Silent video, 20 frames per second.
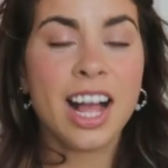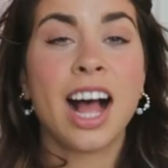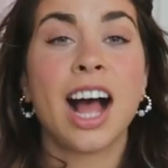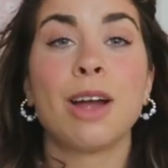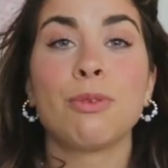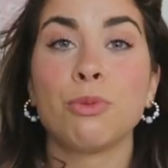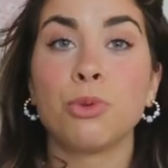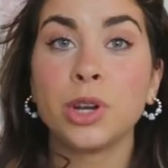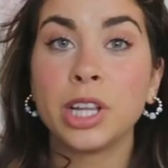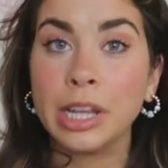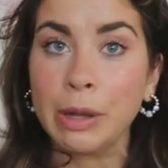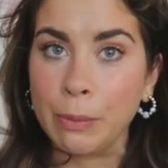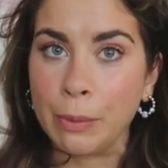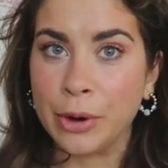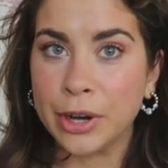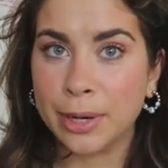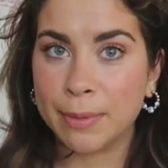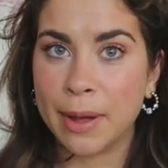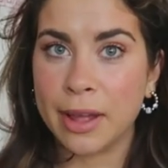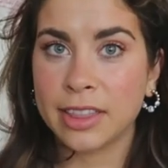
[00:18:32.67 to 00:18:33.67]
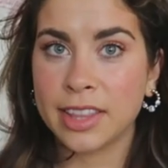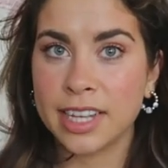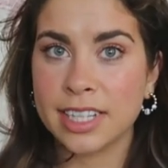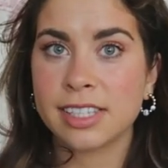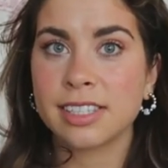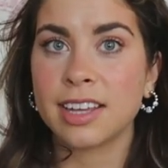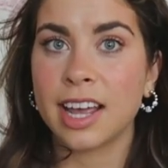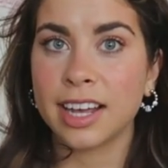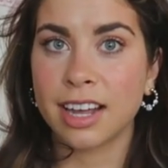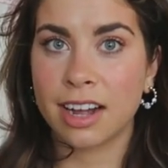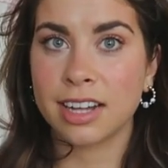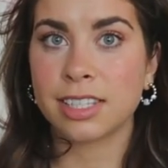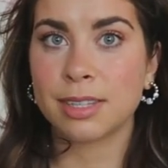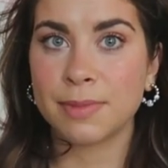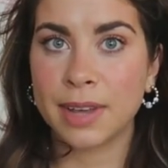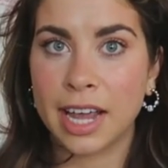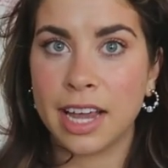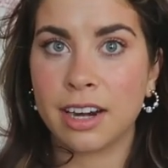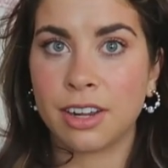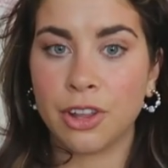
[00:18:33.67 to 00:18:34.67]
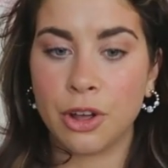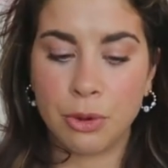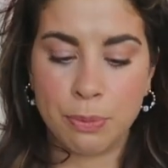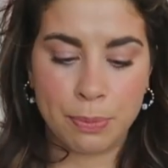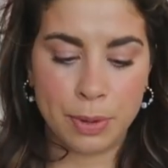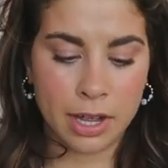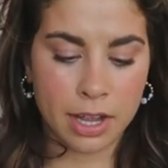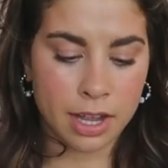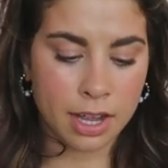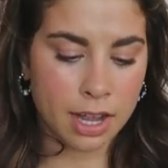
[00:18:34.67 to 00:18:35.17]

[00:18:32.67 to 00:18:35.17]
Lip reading: I'm really worried about this. I got some cantaloupe.